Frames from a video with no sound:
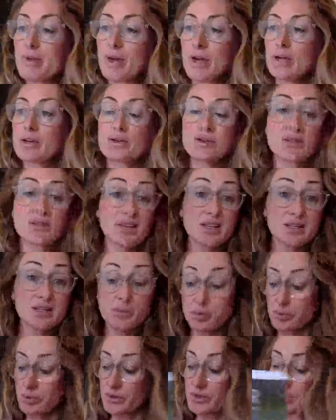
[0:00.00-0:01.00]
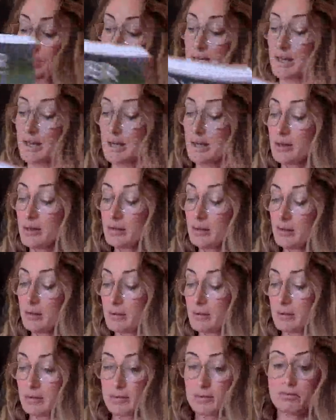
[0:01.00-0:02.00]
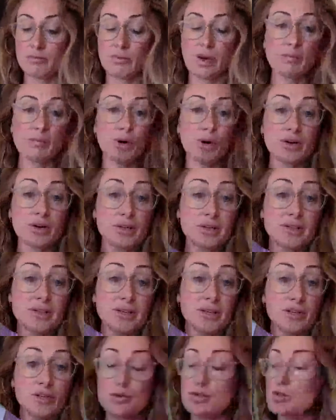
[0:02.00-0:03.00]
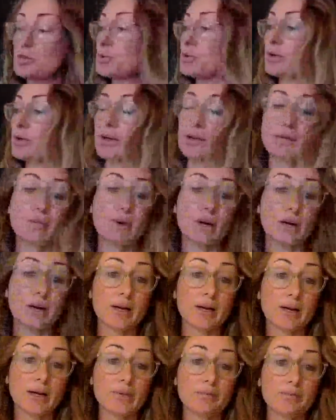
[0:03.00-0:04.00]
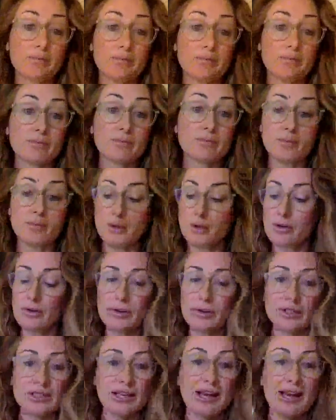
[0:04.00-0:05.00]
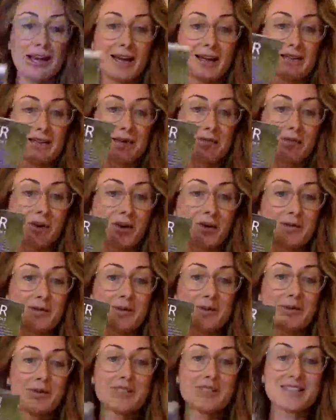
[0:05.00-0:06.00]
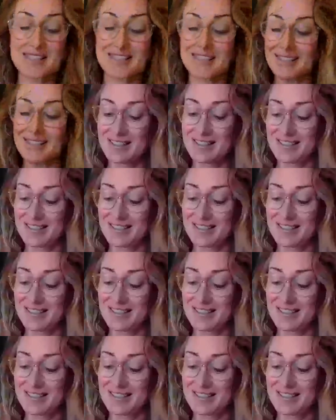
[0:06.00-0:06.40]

I use these books to death, my Modern Essentials book and look at all the tags in both books.